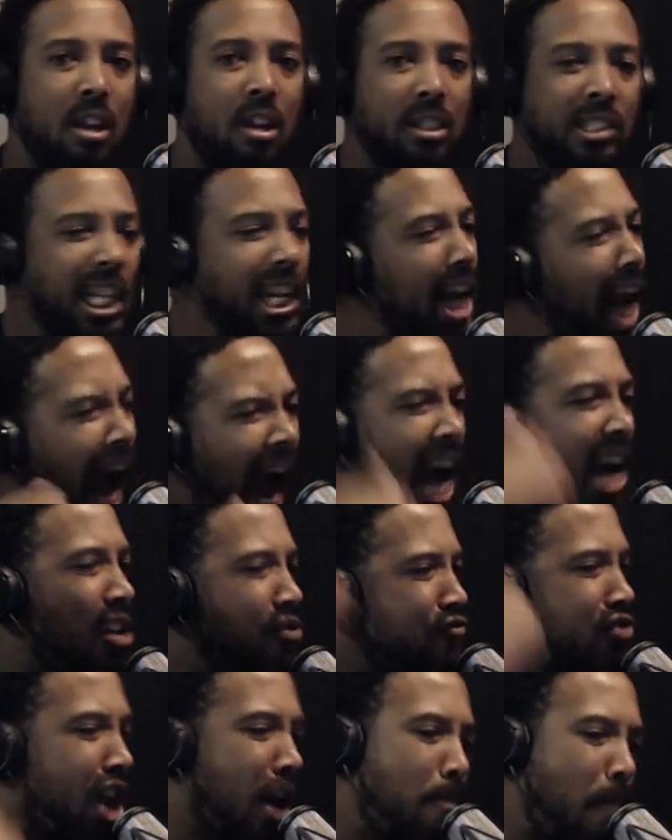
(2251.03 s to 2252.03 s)
See, I ain't
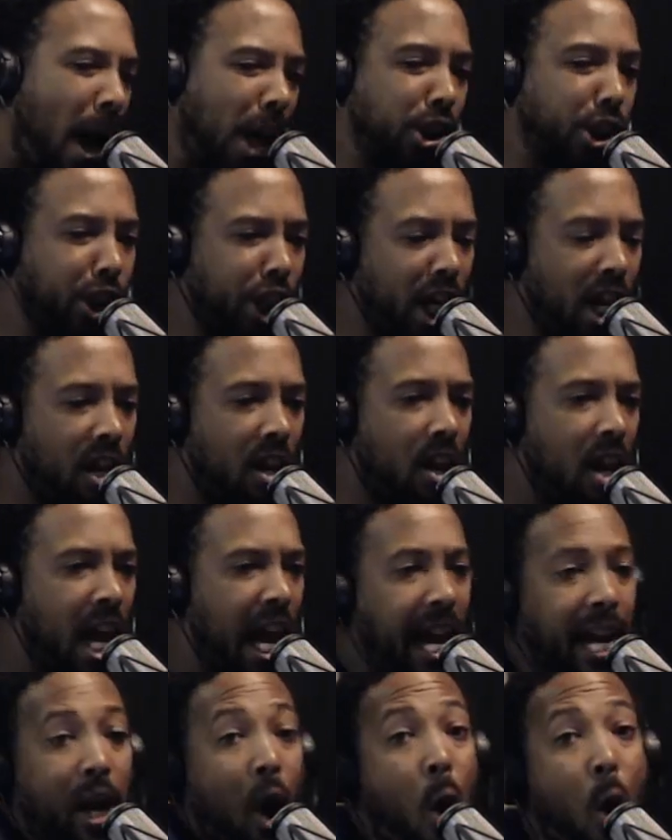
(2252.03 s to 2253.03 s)
even get my shit
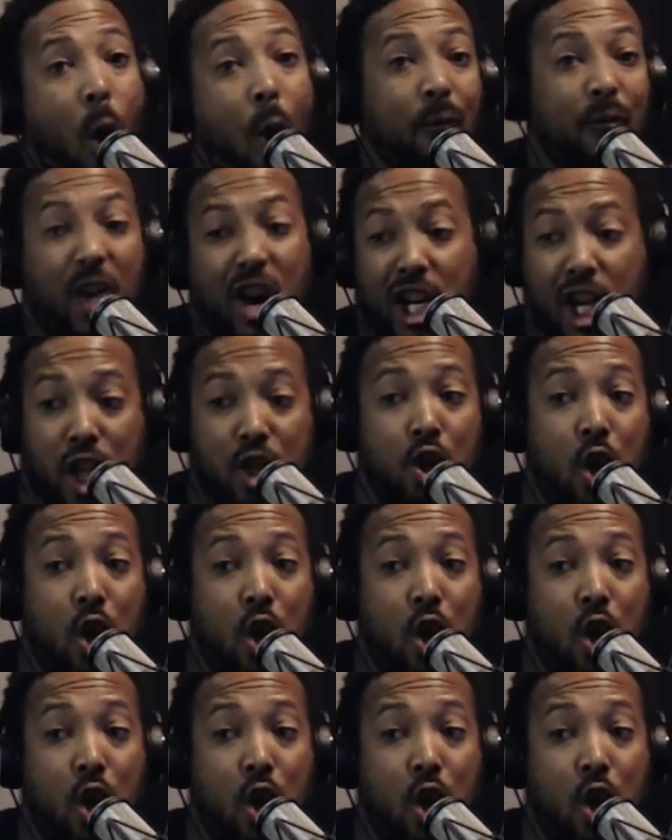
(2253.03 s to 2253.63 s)
and go on fucking